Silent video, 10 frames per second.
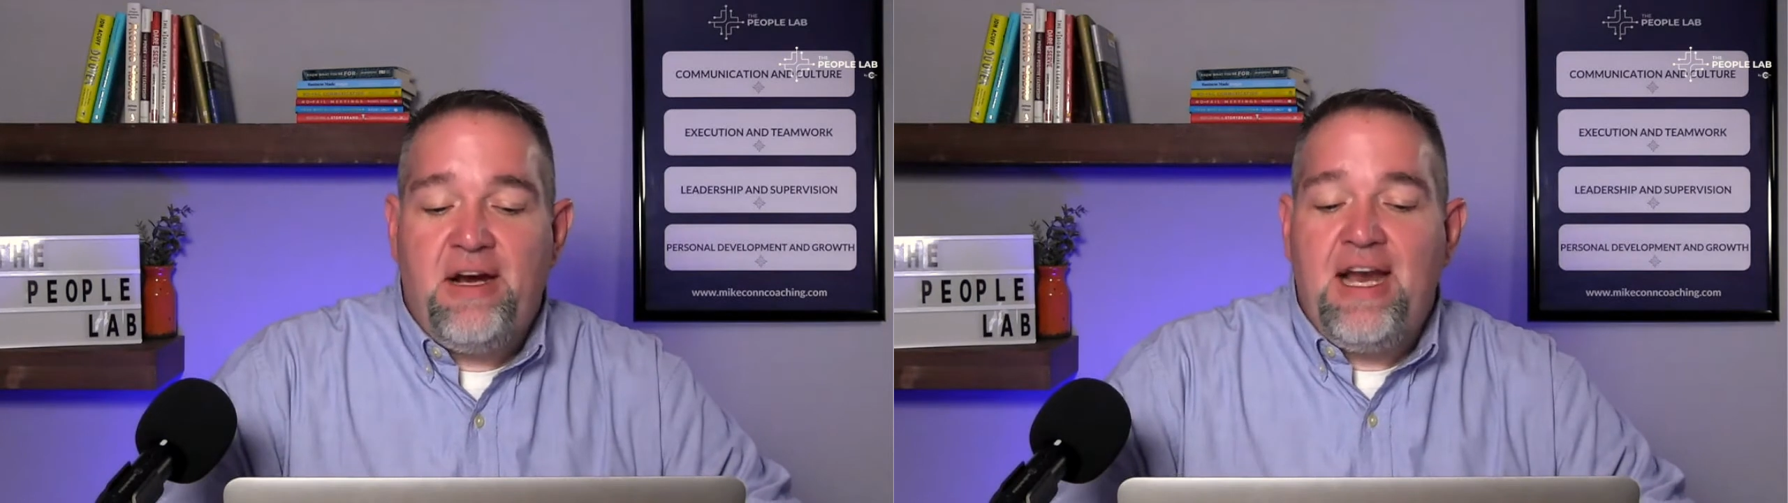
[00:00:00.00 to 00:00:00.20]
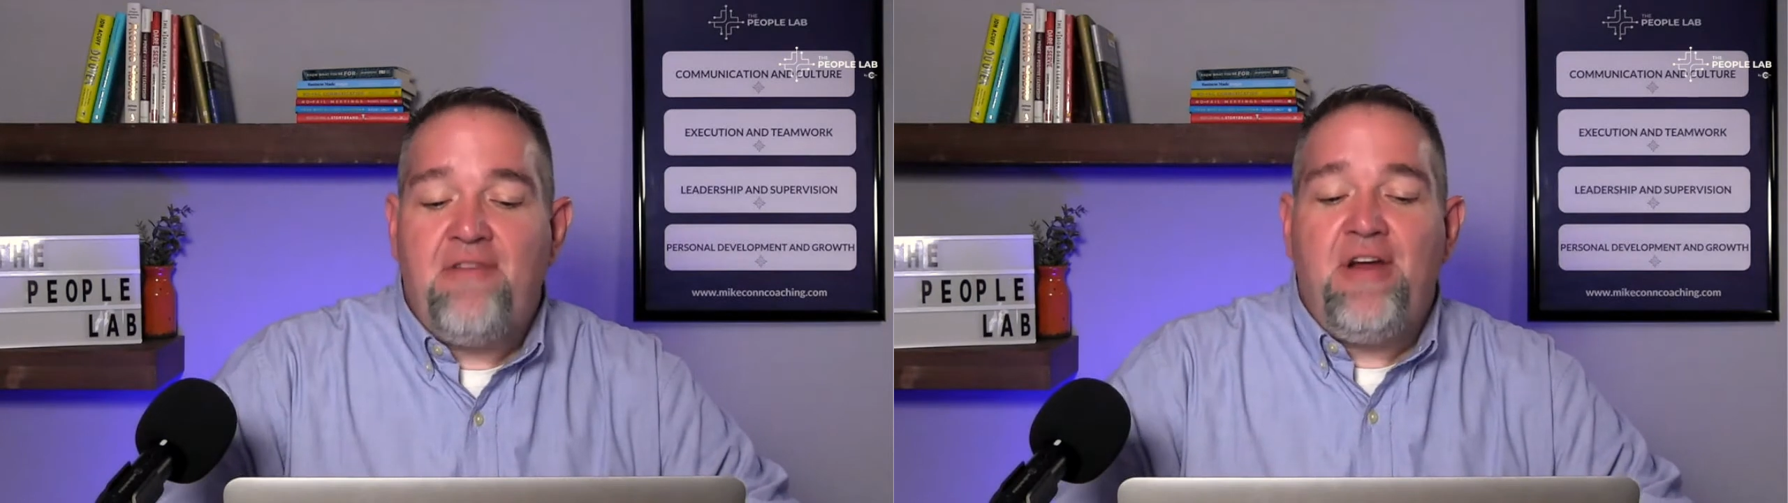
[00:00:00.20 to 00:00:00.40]

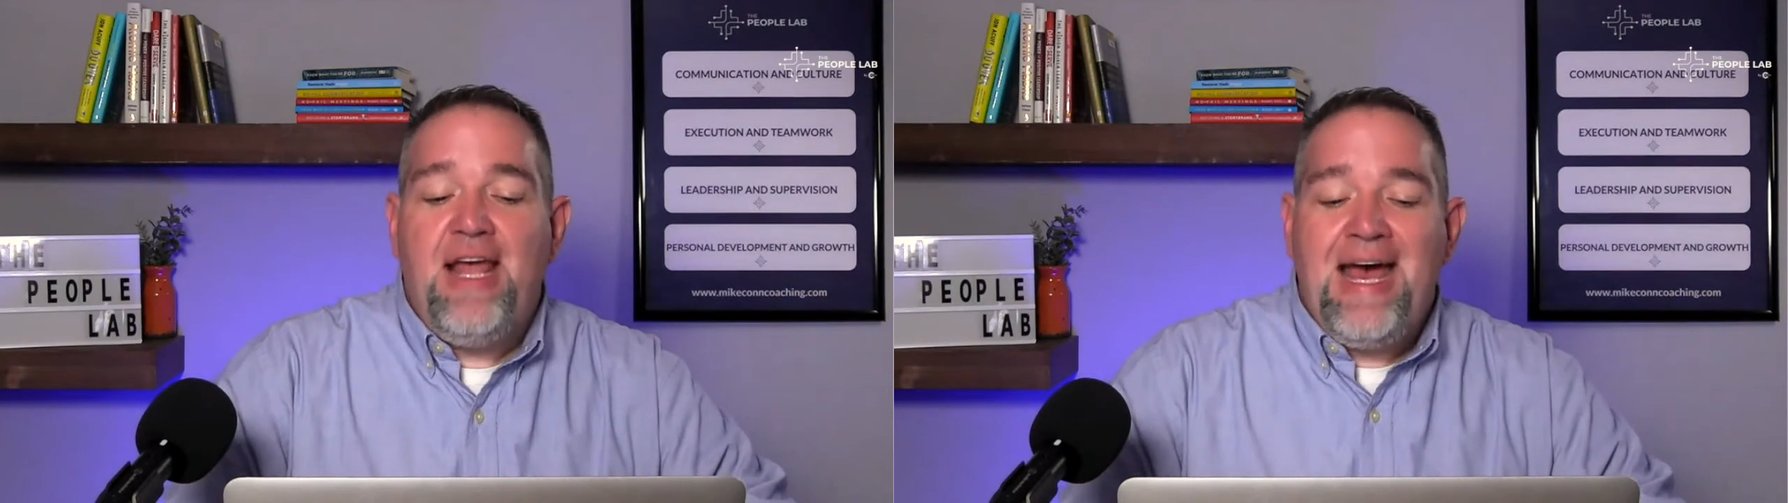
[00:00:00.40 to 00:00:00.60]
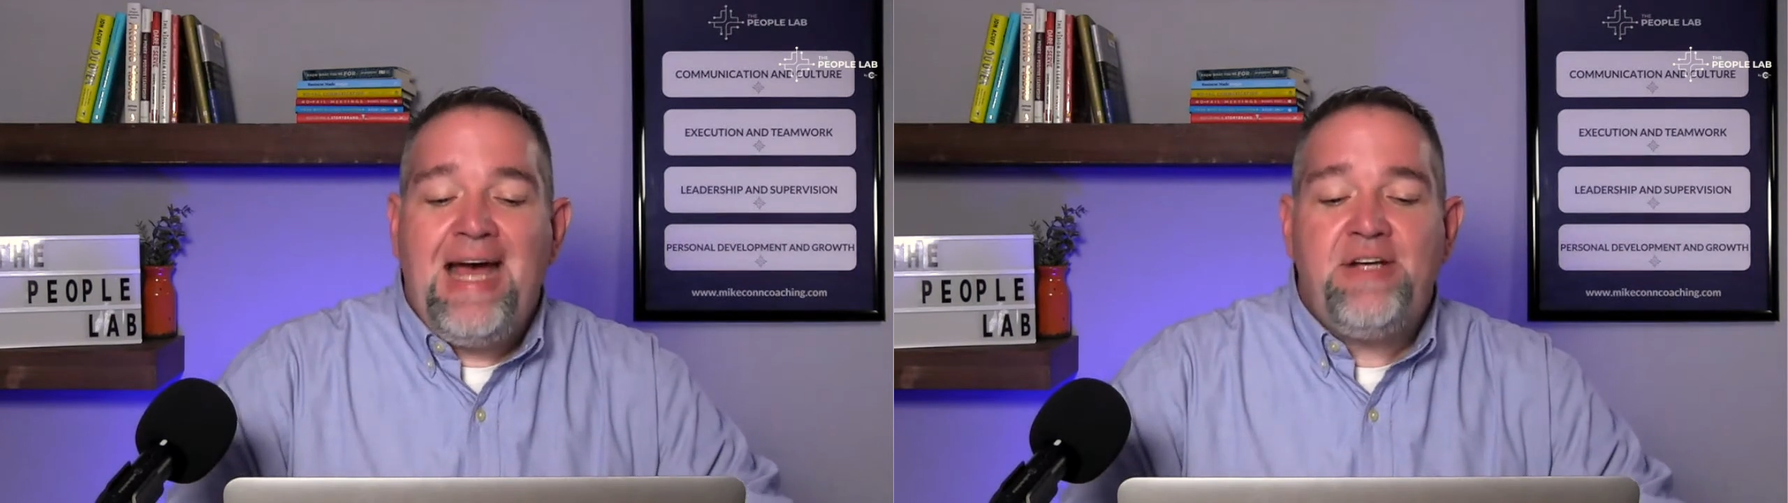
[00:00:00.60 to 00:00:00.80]
Every
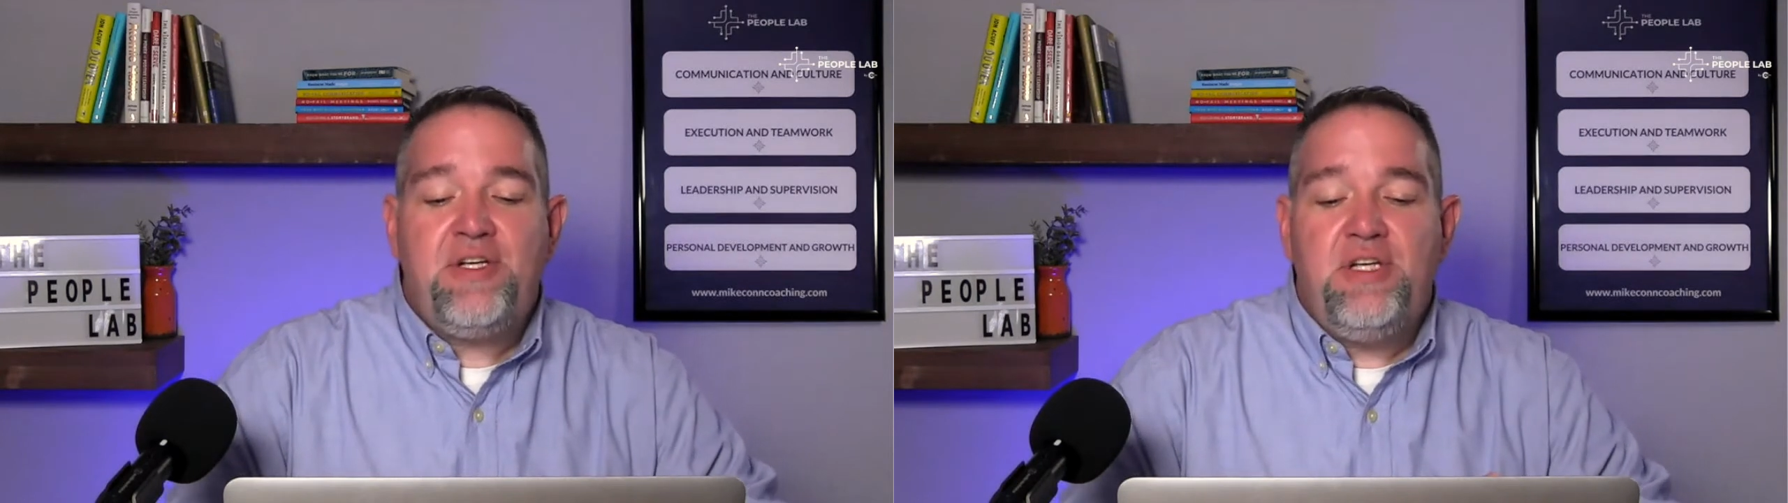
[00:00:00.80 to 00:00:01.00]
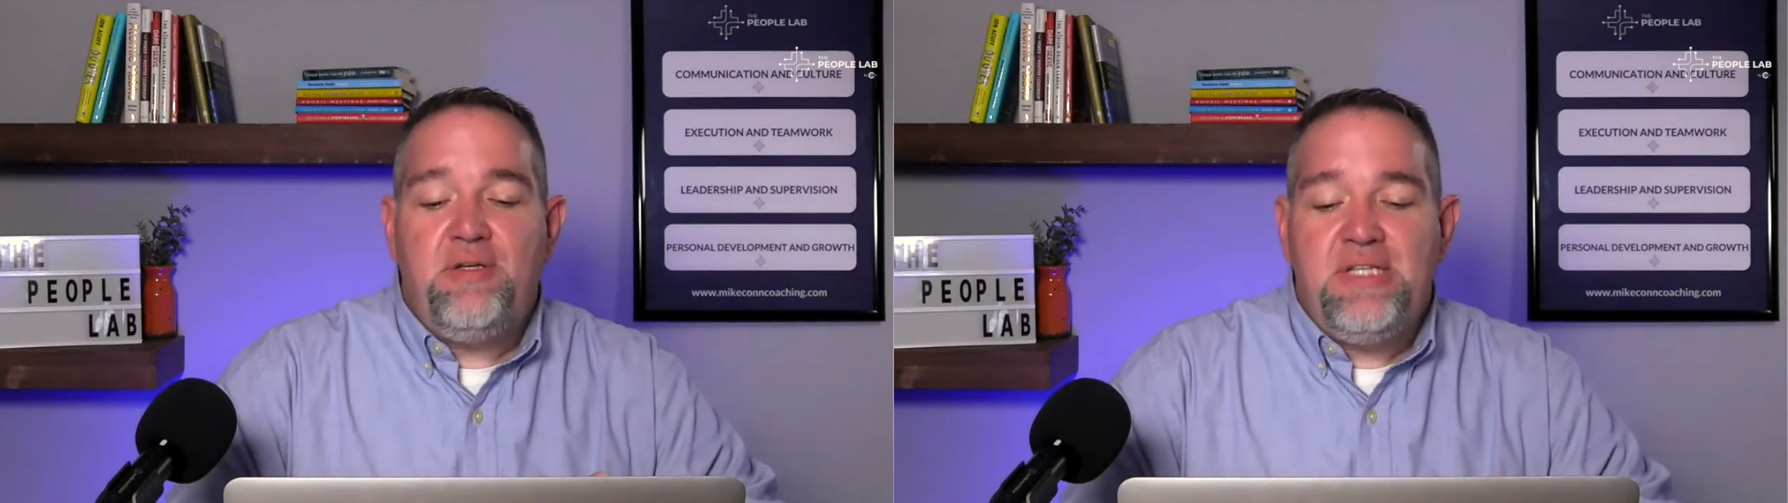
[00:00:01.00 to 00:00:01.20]
action
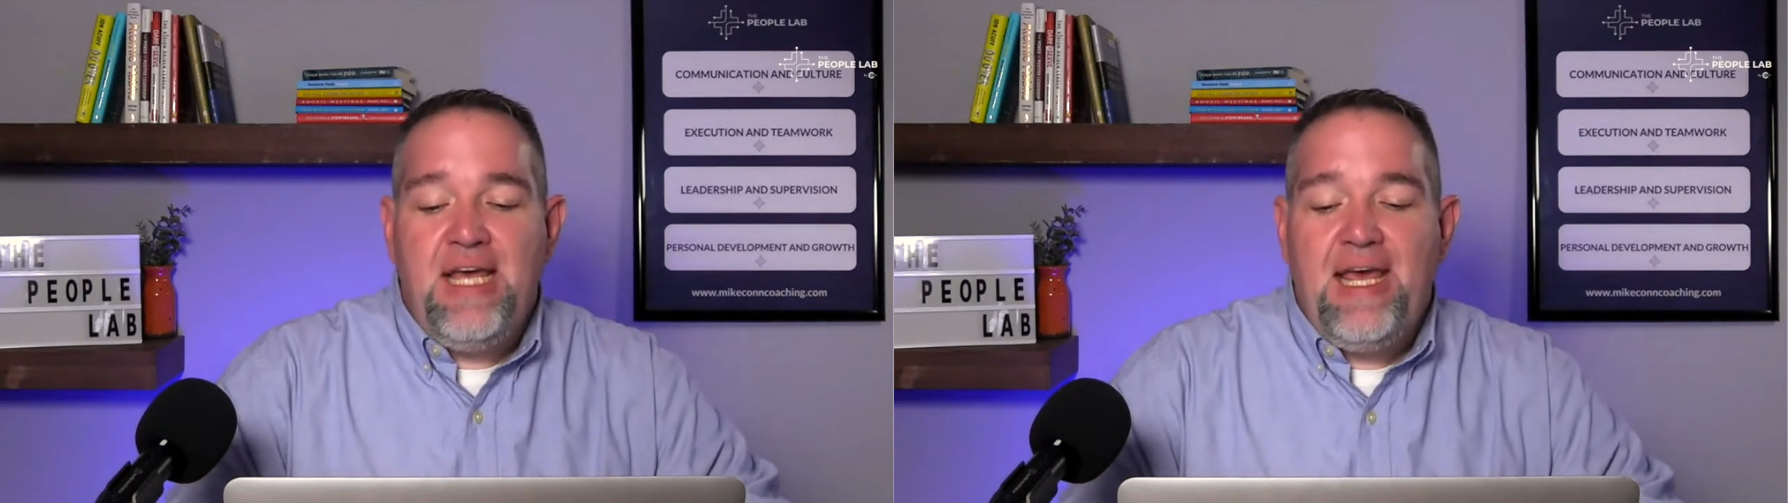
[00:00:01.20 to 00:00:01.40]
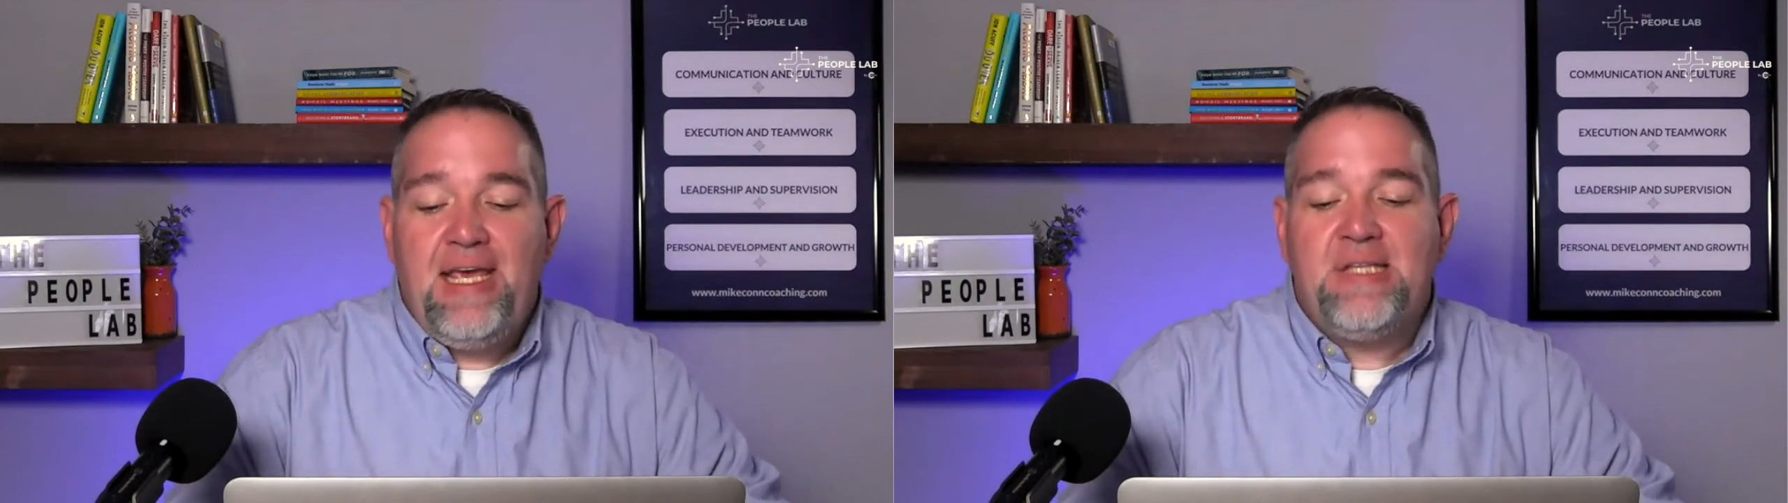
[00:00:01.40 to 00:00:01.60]
you
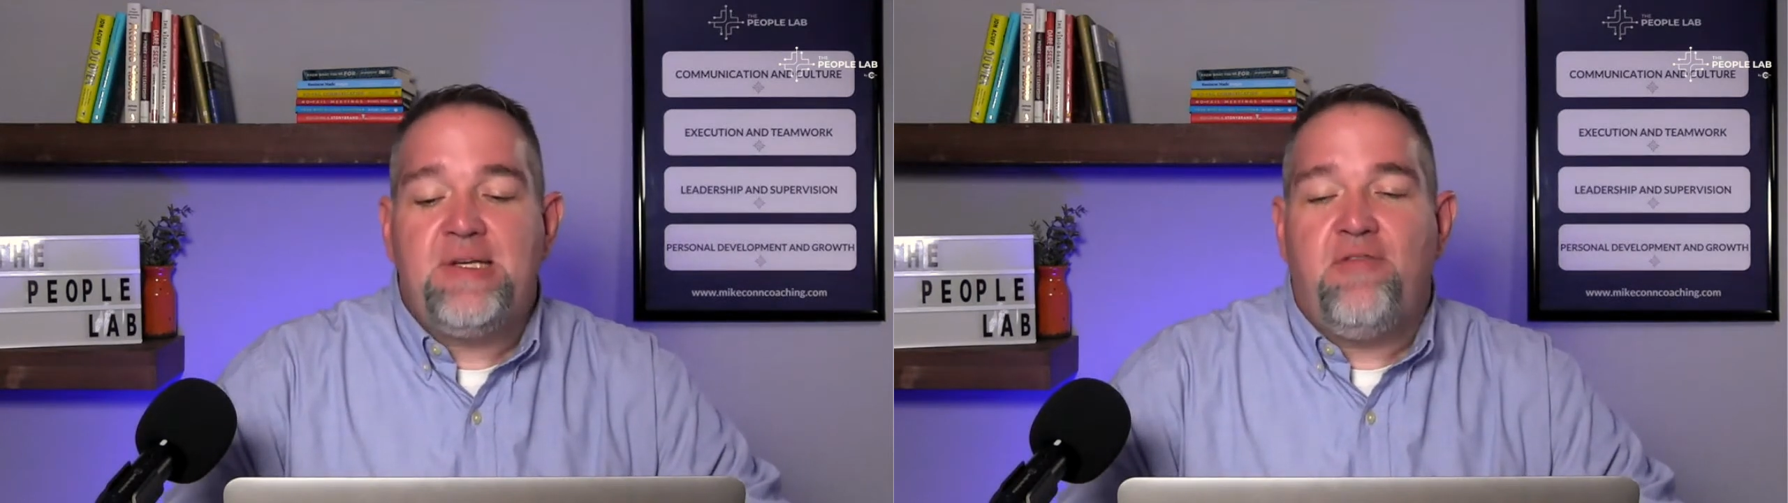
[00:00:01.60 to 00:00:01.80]
take is a